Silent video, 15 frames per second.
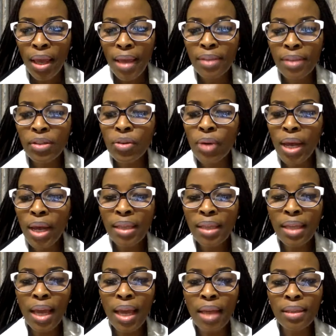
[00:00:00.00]
it's great
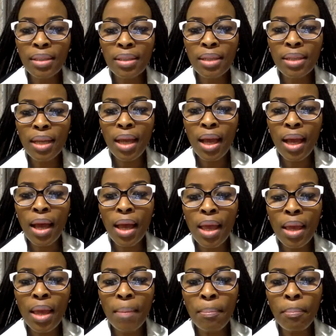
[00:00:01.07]
that I
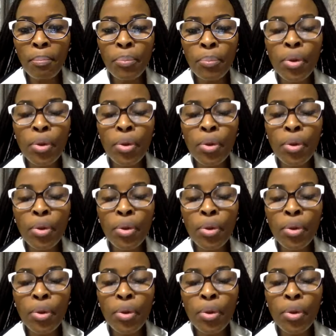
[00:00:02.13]
am